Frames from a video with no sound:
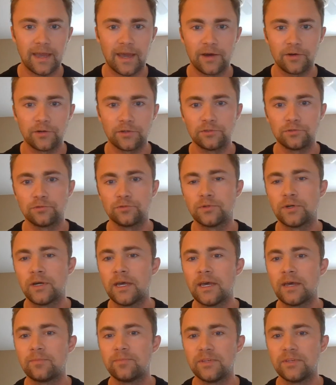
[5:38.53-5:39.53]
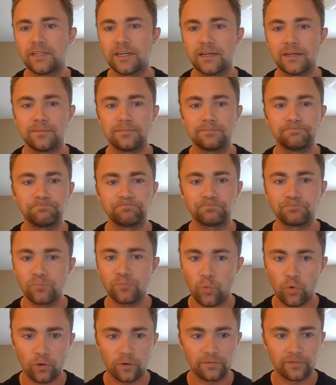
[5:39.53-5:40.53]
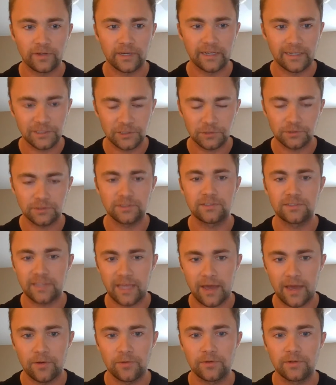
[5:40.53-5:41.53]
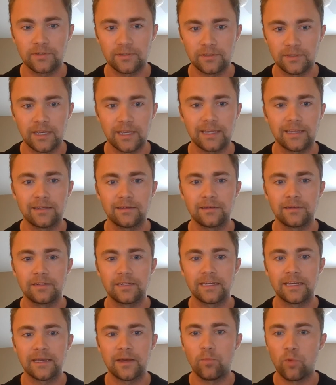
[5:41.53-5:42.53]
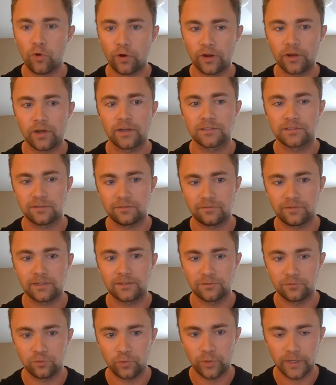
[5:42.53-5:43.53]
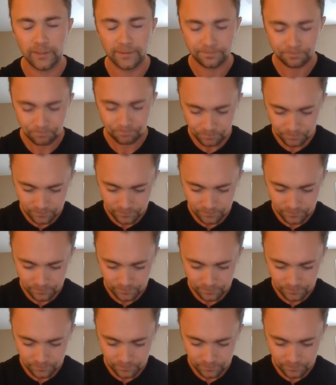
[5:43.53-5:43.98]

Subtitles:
How do you become more financially sound in a more cost-effective way?